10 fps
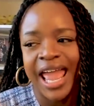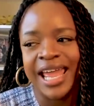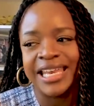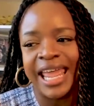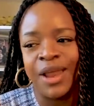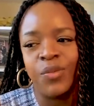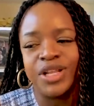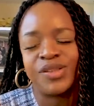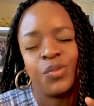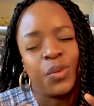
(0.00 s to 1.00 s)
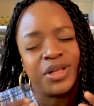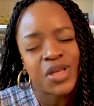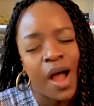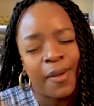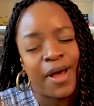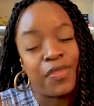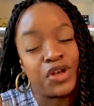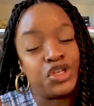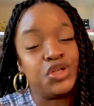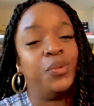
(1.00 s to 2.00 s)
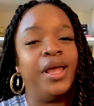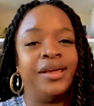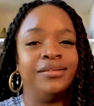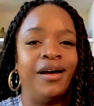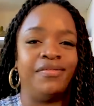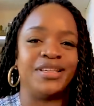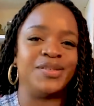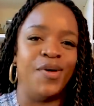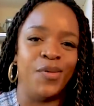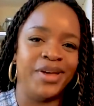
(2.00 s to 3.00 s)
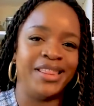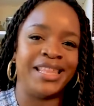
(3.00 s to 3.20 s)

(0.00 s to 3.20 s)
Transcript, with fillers: And, and we, when we talk about the doing of this moment,